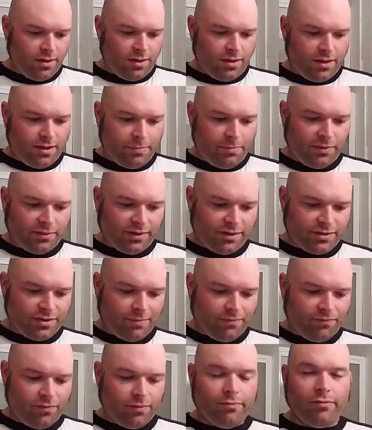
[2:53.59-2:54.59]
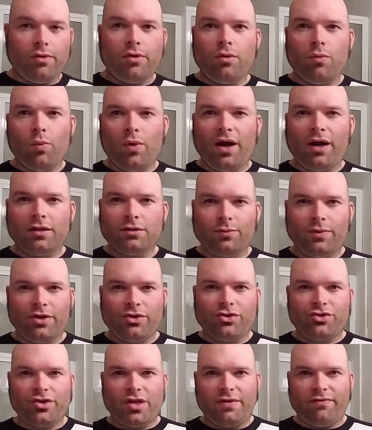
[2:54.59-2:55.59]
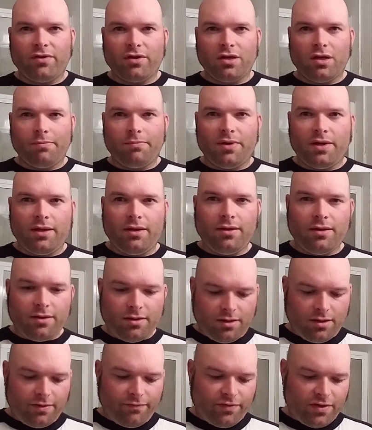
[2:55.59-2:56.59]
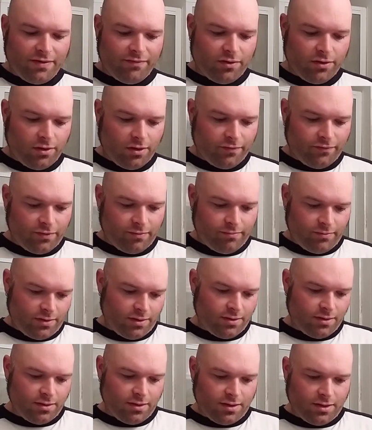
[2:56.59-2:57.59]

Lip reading: I picked this up from Wild West Shaving Company. If you haven't heard of him,